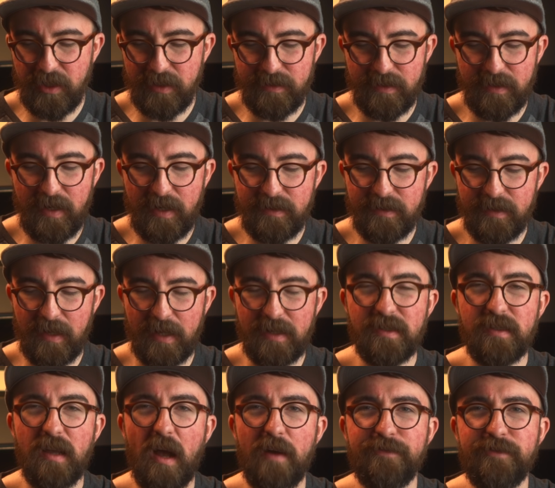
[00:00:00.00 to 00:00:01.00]
It's a nice like
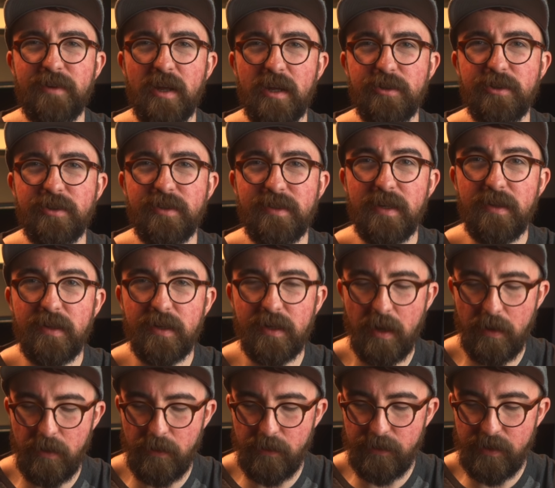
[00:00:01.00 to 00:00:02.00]
soft touch
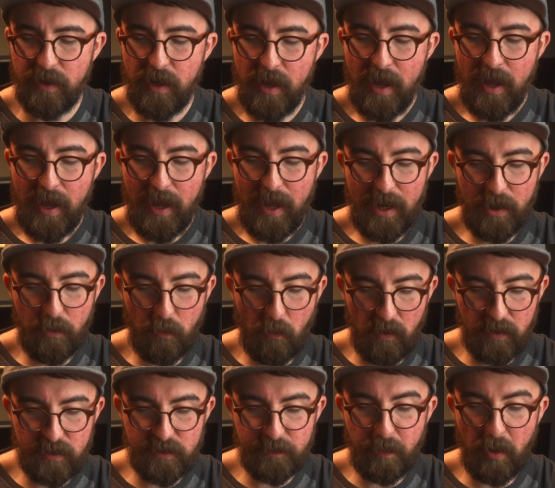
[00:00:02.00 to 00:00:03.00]
silicone and it
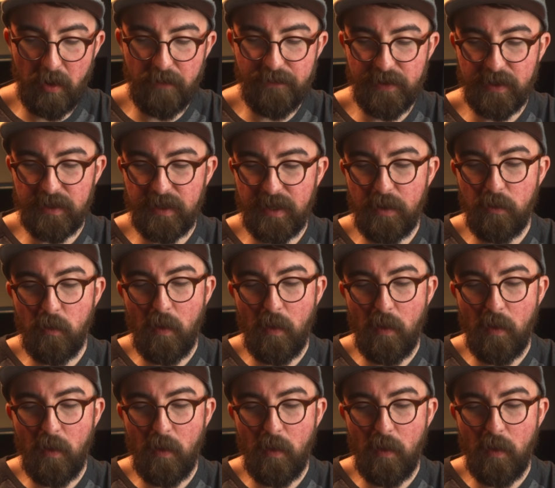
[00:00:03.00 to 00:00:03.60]
works works perfectly